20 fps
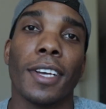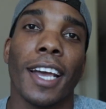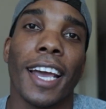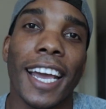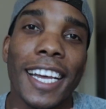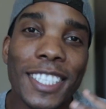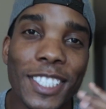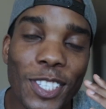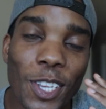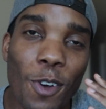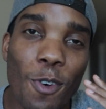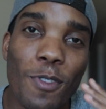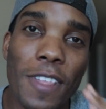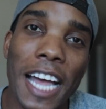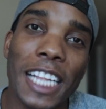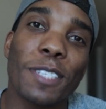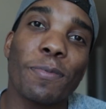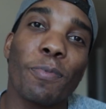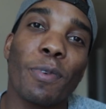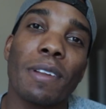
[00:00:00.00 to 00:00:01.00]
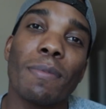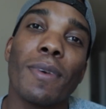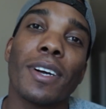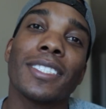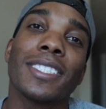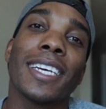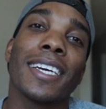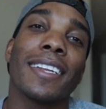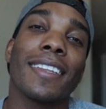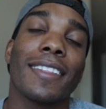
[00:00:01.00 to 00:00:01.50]
And so that's pretty
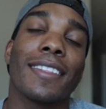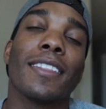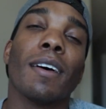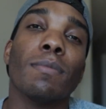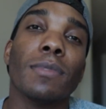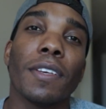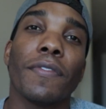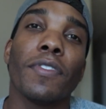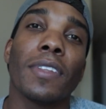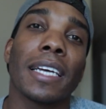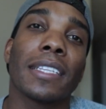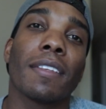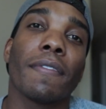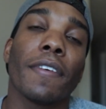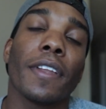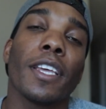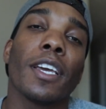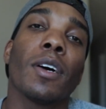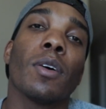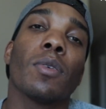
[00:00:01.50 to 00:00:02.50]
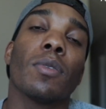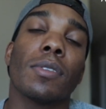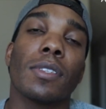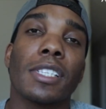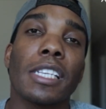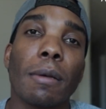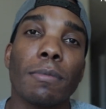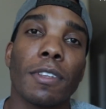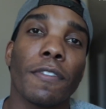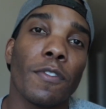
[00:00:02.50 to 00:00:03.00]
much it. Thumbs if you like the video,
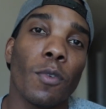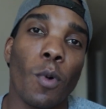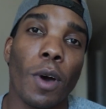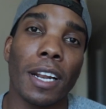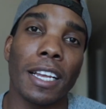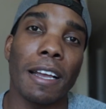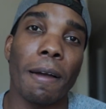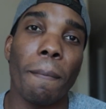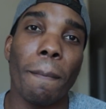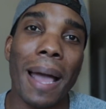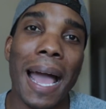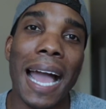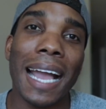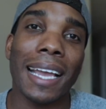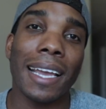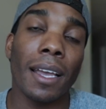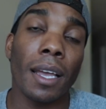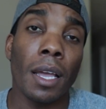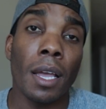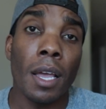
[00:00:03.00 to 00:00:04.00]
subs if you want to come back.